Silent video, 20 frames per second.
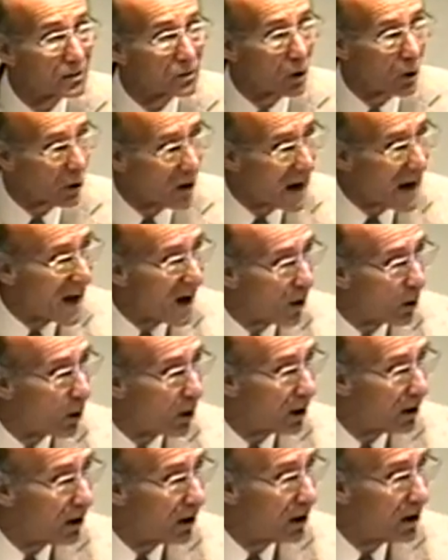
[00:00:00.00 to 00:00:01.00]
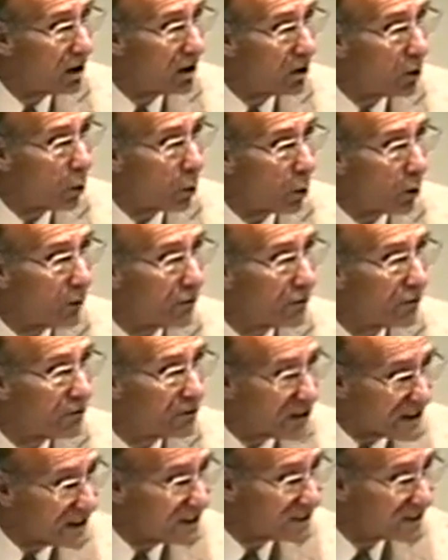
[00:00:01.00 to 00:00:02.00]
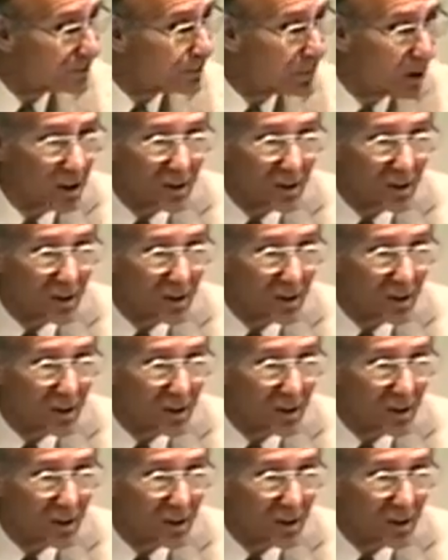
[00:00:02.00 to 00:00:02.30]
or hour, or feet per